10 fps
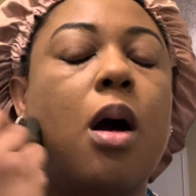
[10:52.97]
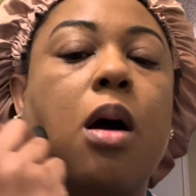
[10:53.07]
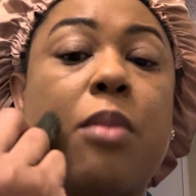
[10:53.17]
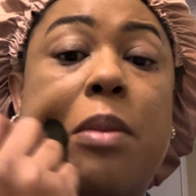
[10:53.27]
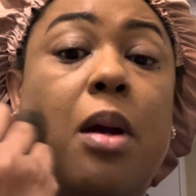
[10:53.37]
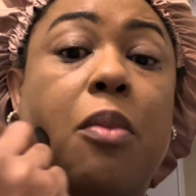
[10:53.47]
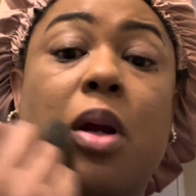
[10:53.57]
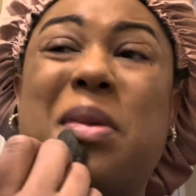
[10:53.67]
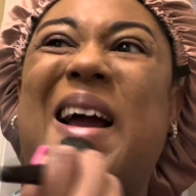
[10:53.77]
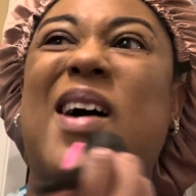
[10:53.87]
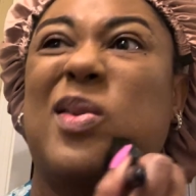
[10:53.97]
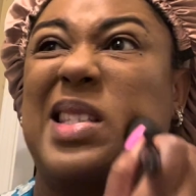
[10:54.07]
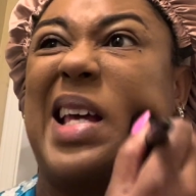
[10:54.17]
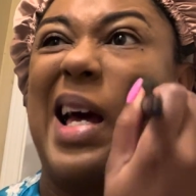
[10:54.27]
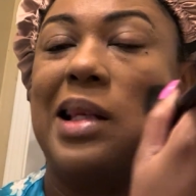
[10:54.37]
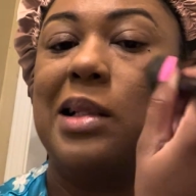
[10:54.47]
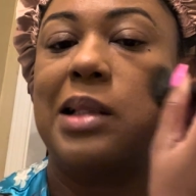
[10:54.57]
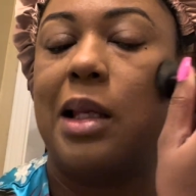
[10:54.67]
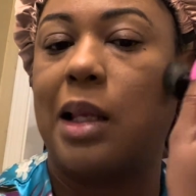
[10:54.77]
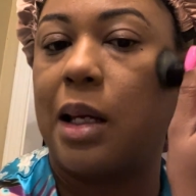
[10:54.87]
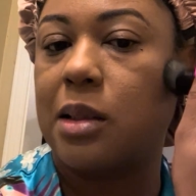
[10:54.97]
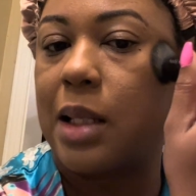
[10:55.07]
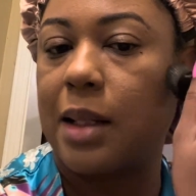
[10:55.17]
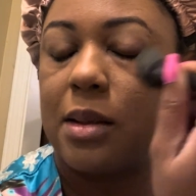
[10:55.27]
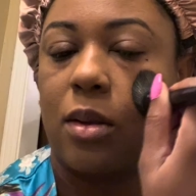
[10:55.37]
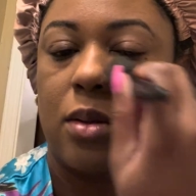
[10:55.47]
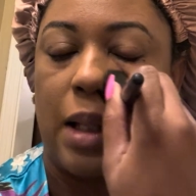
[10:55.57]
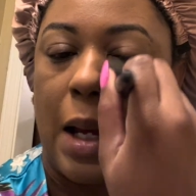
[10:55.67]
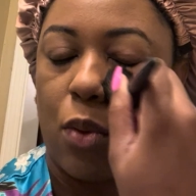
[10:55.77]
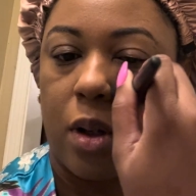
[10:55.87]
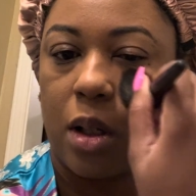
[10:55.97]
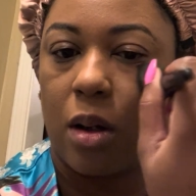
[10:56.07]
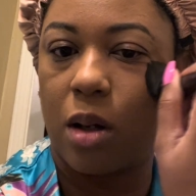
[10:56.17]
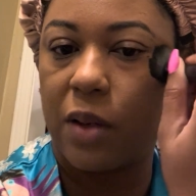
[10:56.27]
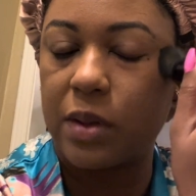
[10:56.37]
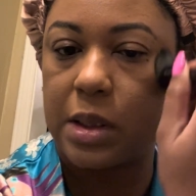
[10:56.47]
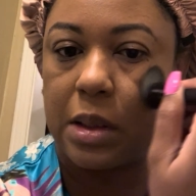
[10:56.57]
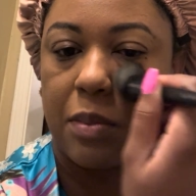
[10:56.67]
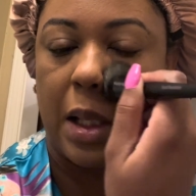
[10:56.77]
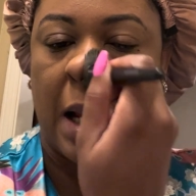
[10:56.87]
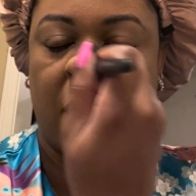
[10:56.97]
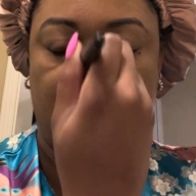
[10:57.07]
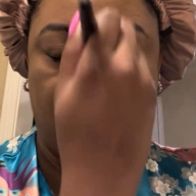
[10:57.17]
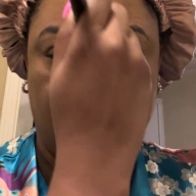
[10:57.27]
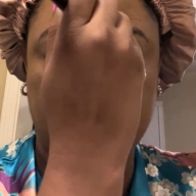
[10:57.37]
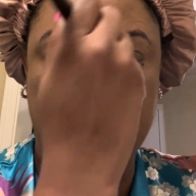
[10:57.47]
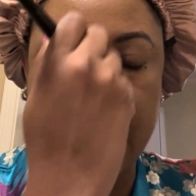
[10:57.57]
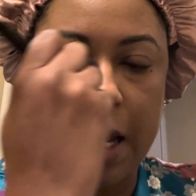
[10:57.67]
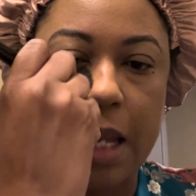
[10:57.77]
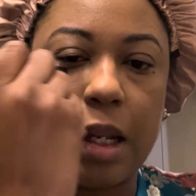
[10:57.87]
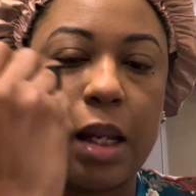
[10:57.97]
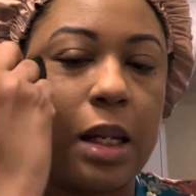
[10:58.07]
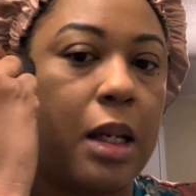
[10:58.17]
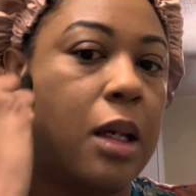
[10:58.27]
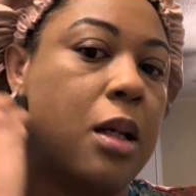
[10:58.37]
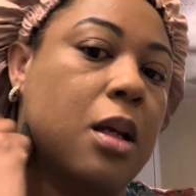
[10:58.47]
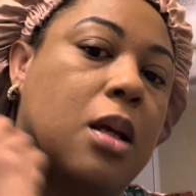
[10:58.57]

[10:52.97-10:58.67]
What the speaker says: maybe I'm gonna be outside, let's say that, like, so I work in the office, but like if I'm outside and